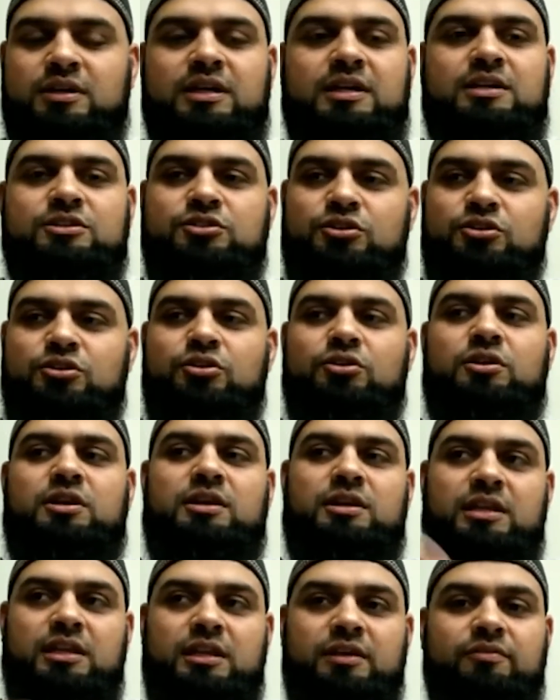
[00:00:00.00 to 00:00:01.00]
So you're
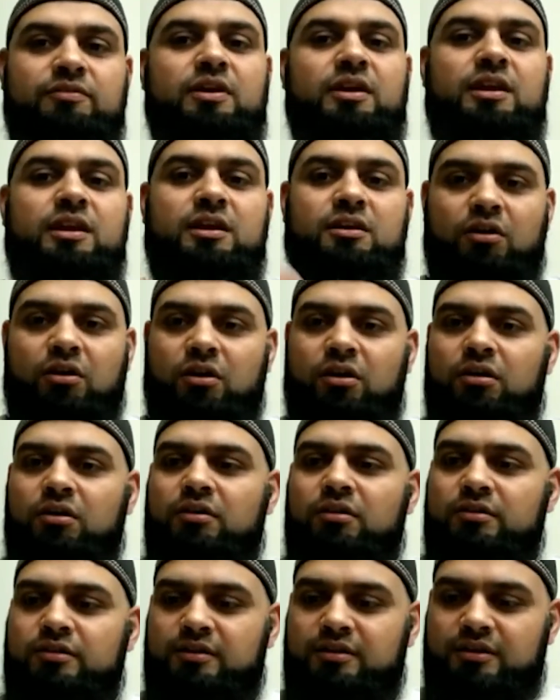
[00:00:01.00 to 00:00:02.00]
alleviating all
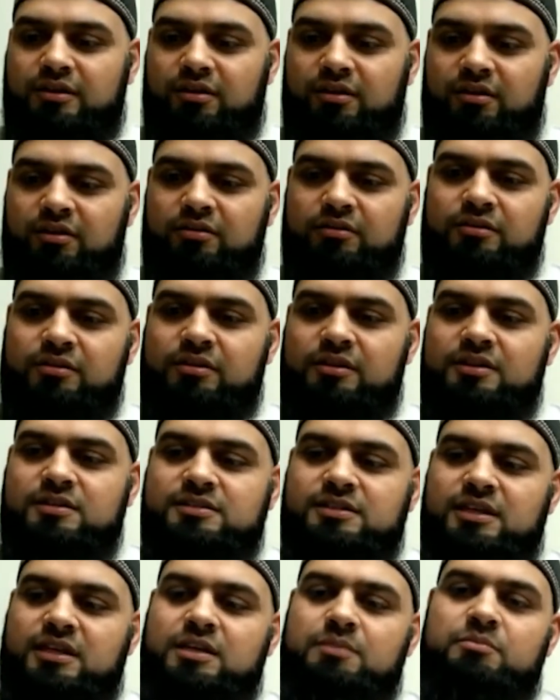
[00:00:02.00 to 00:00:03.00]
the things
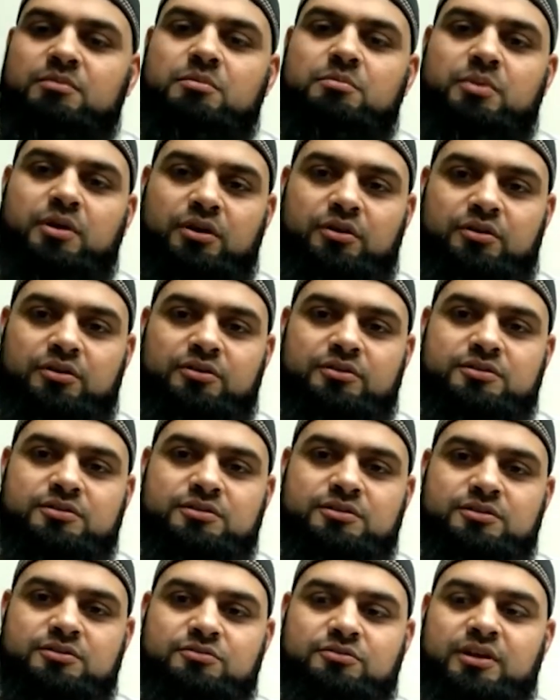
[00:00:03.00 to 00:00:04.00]
that can be barriers,
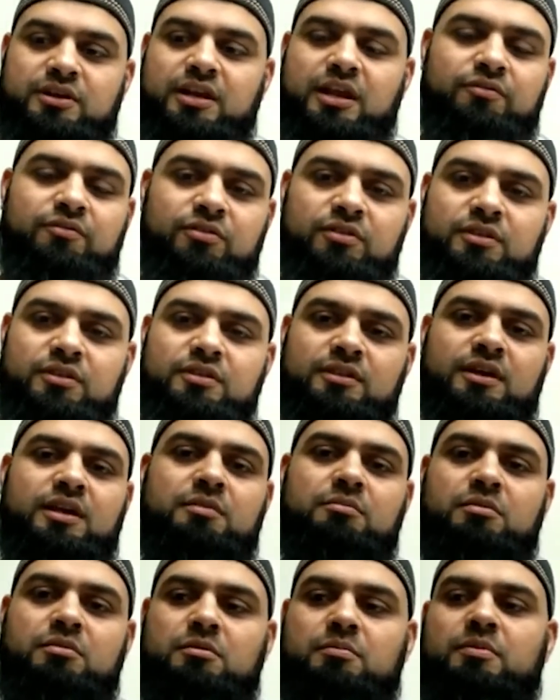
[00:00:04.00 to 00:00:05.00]
right? Everything that can
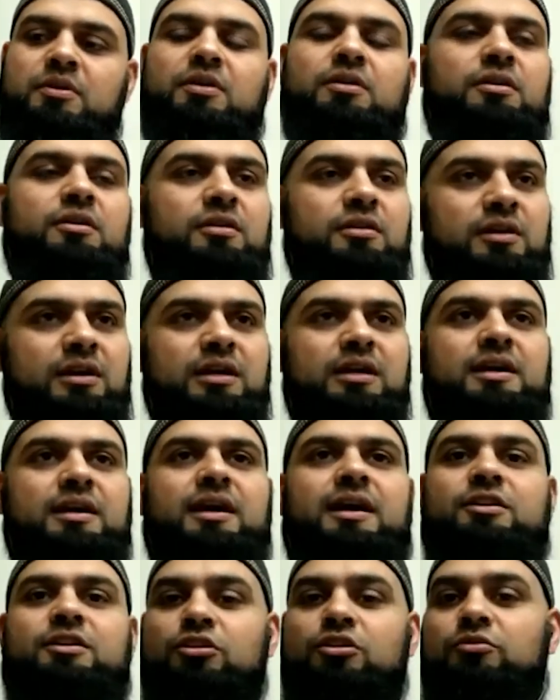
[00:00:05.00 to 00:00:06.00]
be barrier,
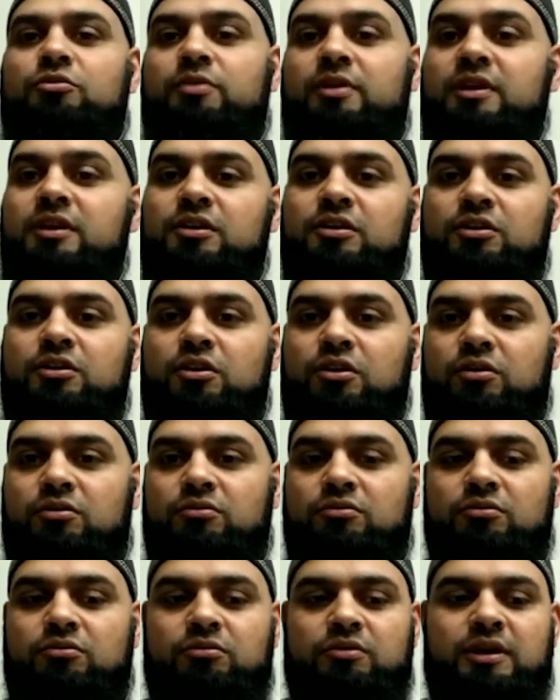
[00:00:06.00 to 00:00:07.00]
and you're ready to go,
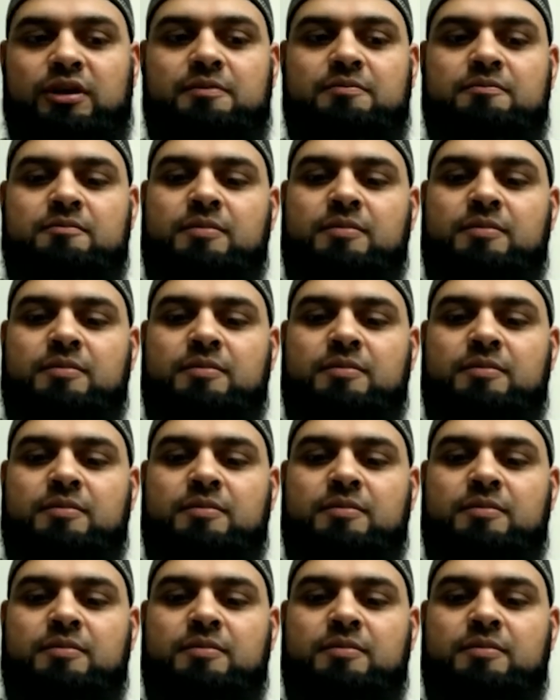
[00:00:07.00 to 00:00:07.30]
right?